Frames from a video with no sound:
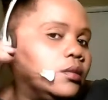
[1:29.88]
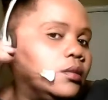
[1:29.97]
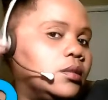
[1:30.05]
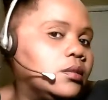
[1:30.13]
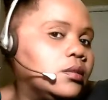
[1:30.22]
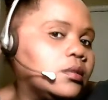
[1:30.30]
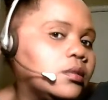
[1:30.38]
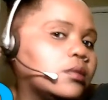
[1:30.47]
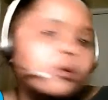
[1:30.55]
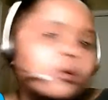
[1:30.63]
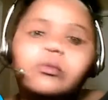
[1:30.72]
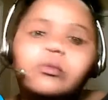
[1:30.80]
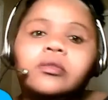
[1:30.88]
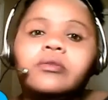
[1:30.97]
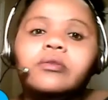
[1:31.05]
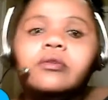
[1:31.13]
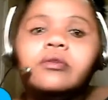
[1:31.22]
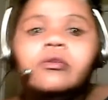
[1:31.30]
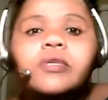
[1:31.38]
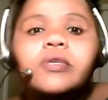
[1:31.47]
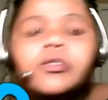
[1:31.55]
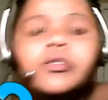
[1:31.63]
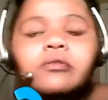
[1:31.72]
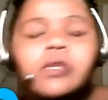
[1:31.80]
Jesus, that's a whole another whole
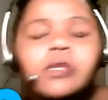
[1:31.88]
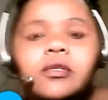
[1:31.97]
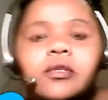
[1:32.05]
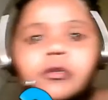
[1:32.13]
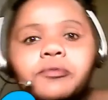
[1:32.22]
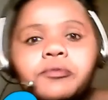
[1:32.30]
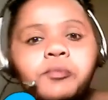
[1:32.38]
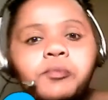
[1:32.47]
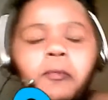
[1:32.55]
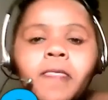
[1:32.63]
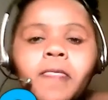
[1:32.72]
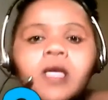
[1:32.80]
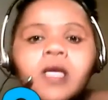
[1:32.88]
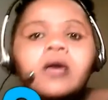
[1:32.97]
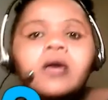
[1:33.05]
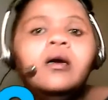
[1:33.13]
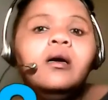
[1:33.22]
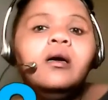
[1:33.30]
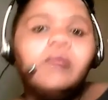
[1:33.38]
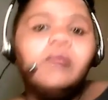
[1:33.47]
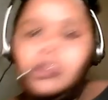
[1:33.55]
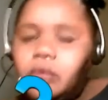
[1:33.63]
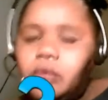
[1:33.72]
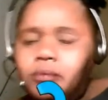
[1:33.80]
issue right there. But
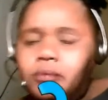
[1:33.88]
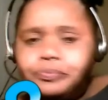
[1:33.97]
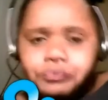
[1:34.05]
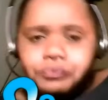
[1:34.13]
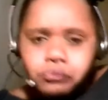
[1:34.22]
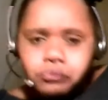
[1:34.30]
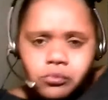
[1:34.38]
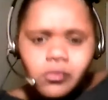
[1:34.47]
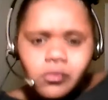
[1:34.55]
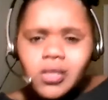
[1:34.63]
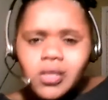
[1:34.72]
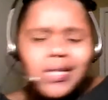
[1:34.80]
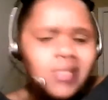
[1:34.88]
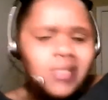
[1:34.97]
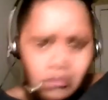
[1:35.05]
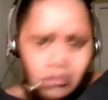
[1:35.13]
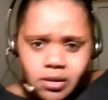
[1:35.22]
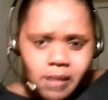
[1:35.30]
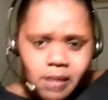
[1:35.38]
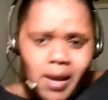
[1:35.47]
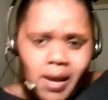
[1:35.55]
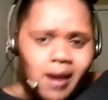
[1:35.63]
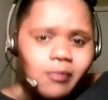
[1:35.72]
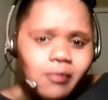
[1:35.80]
anyway, like I said, I am looking at my
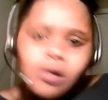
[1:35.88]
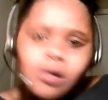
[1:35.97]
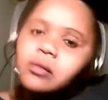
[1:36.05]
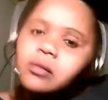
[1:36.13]
eyebrows.